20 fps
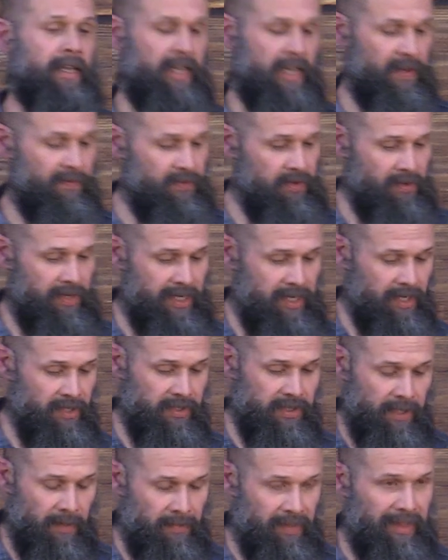If you hear
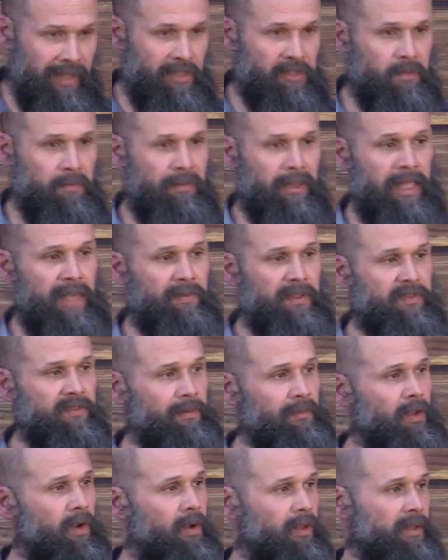something that you believe is
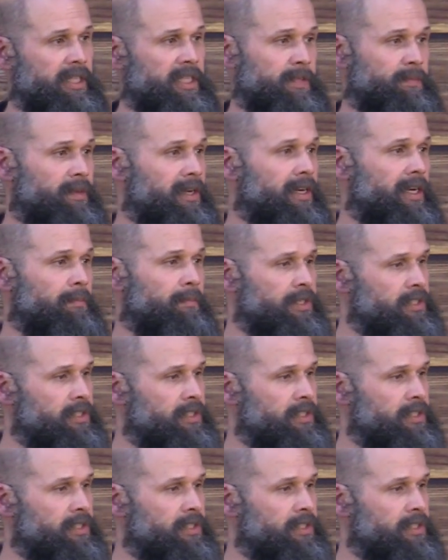from the Holy Spirit,